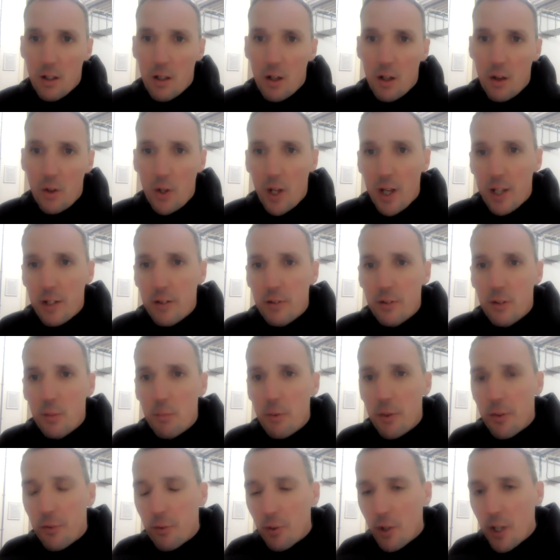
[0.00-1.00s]
Okay,
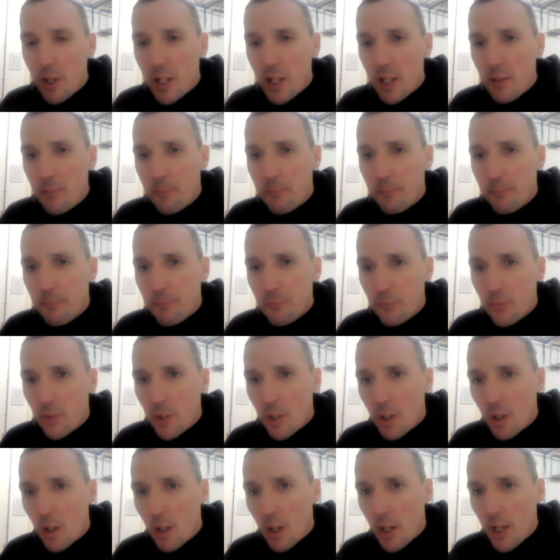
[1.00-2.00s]
number 3
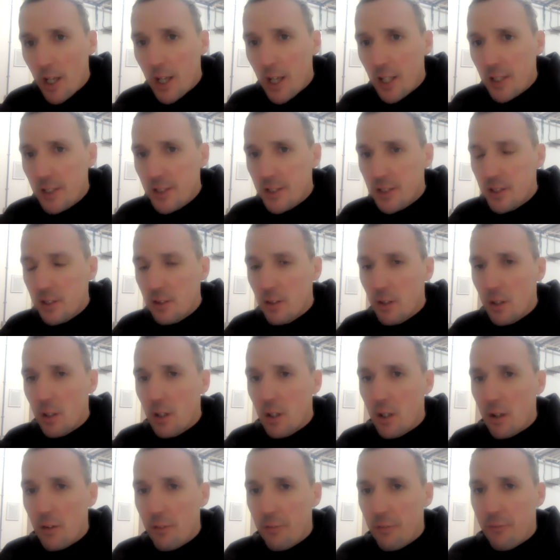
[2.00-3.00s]
is
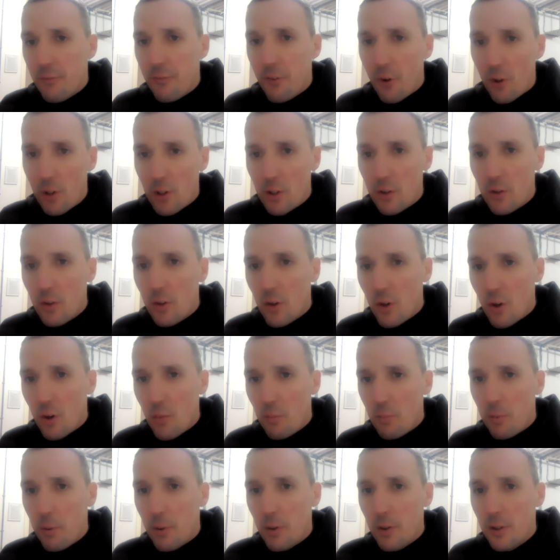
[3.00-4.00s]
follow
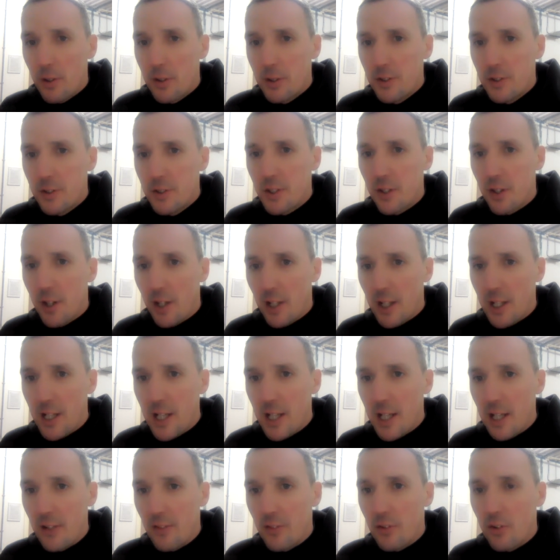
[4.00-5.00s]
up to the
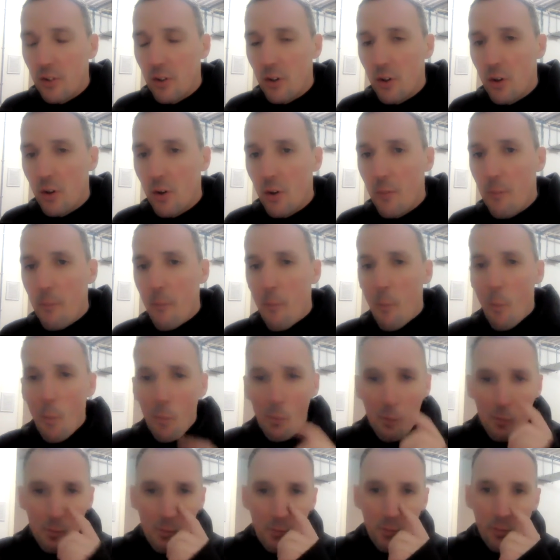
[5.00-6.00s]
lead. So
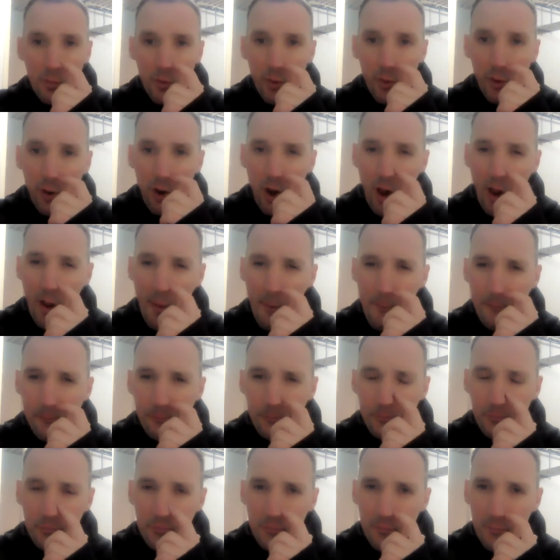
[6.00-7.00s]

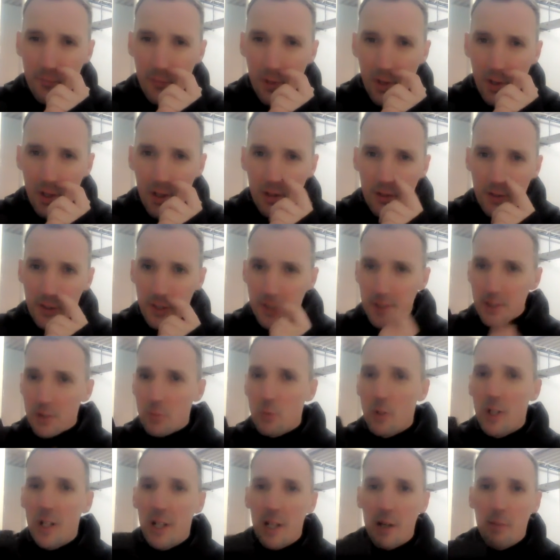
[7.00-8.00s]
this is a
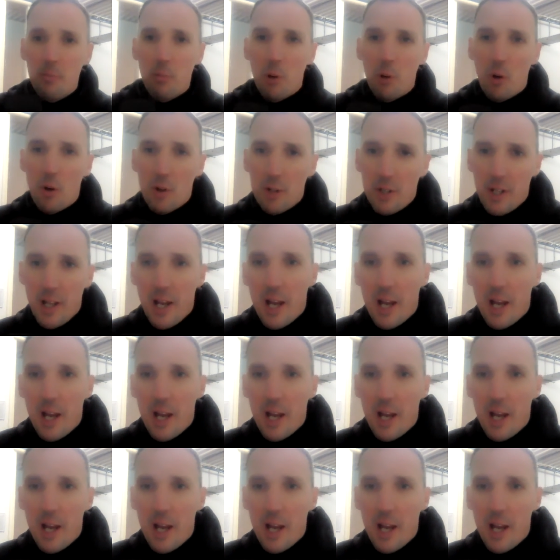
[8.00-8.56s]
really important